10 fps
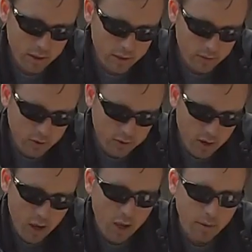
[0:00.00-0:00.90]
is the
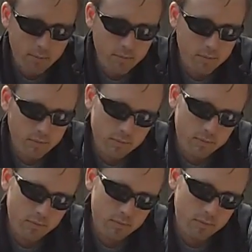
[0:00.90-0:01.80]
time
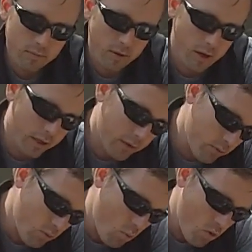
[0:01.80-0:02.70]
that I get
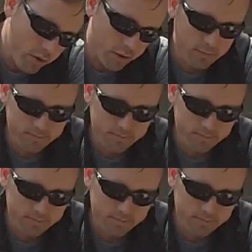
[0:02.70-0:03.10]
rewarded.